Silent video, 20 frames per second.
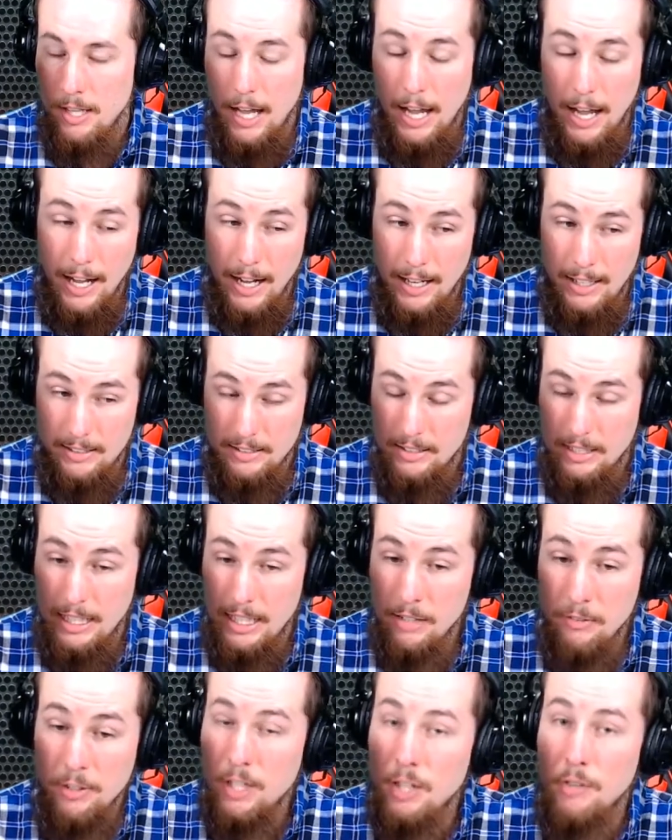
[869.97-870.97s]
I
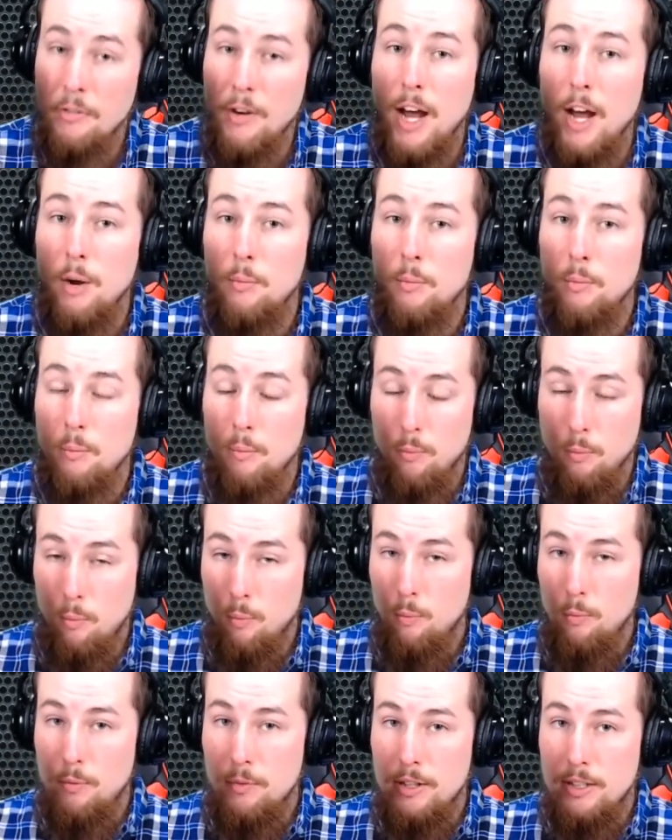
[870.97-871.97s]
even if I
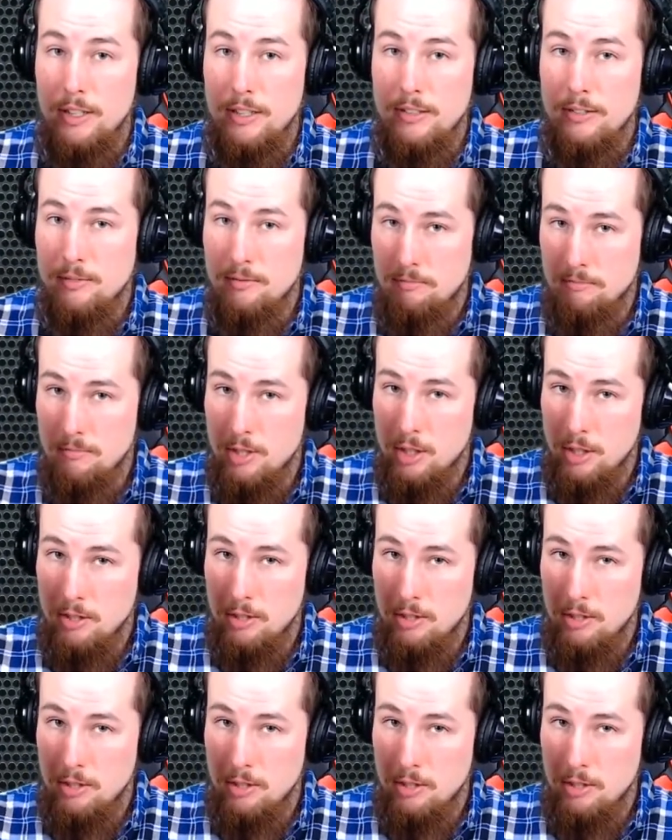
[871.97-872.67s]
to,